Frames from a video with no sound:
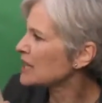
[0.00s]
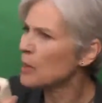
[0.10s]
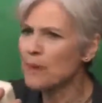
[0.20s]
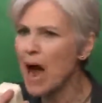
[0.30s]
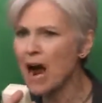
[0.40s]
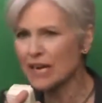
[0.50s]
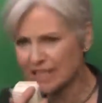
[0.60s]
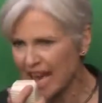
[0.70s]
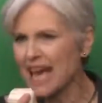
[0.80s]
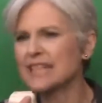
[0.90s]
the
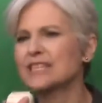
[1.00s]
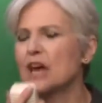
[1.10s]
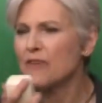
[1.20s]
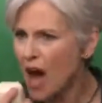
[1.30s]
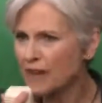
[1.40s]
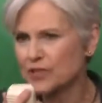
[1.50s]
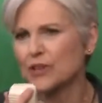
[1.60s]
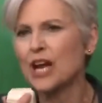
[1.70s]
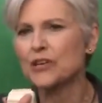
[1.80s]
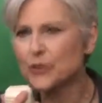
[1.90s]
barred gates of
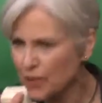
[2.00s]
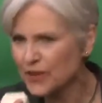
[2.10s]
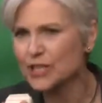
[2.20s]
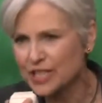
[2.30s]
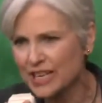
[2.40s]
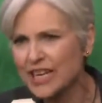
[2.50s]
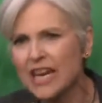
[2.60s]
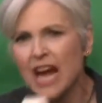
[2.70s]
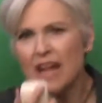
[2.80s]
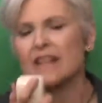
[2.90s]
Hofstra
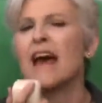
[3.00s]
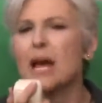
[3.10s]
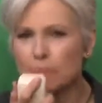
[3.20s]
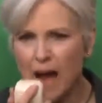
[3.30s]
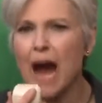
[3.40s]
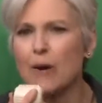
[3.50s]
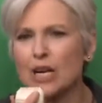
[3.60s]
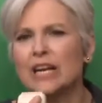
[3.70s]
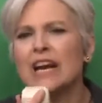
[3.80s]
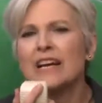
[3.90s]
University, that
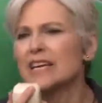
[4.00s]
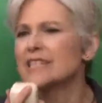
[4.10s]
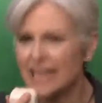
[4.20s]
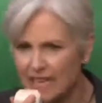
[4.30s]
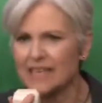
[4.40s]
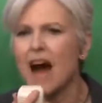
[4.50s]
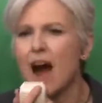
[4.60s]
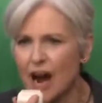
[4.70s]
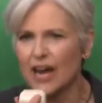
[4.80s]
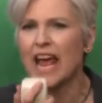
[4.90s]
power is in
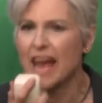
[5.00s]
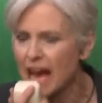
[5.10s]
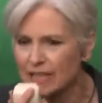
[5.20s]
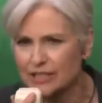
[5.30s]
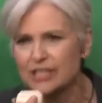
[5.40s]
our hands. Let